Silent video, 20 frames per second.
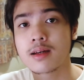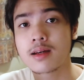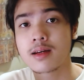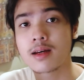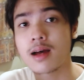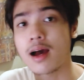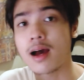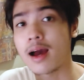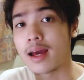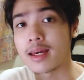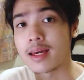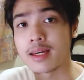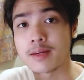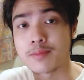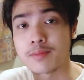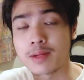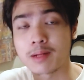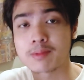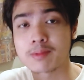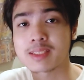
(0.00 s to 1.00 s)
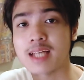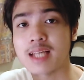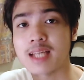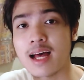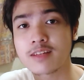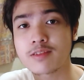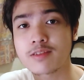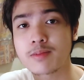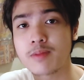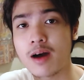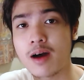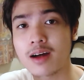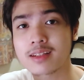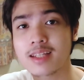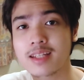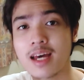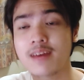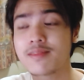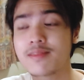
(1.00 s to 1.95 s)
Hi, my name is Alan from Hawkdive,